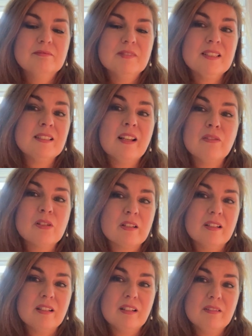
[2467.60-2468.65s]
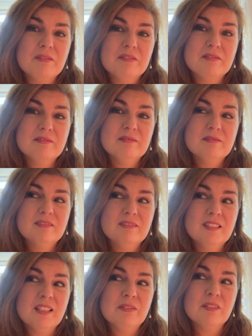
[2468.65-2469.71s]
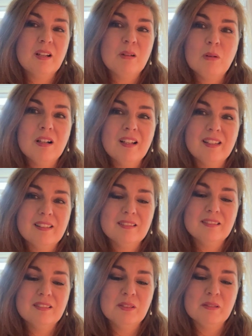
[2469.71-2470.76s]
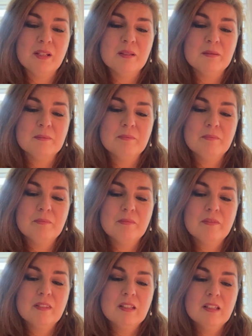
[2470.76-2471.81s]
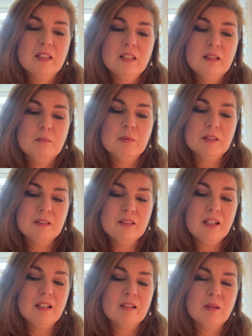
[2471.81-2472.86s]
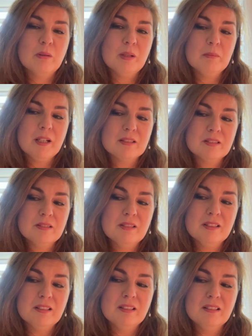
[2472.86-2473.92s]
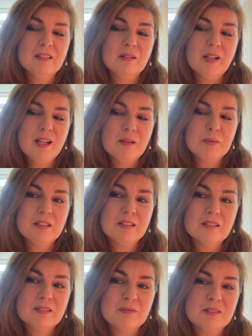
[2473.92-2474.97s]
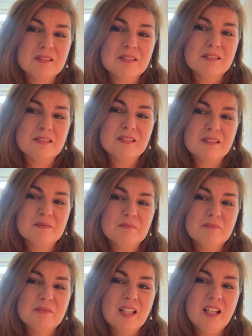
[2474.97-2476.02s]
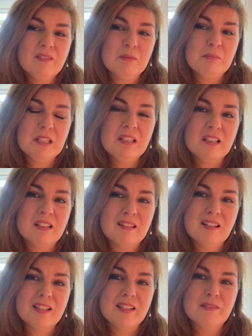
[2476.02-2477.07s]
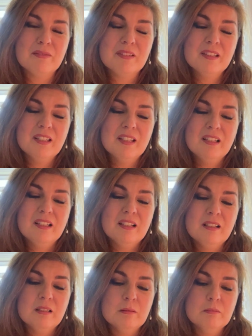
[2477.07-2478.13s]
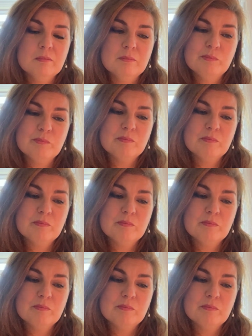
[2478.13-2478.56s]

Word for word: Is it ever good enough? And if not, why, you know? But yeah, going back to the, you know, happiness versus having meaning in life, um,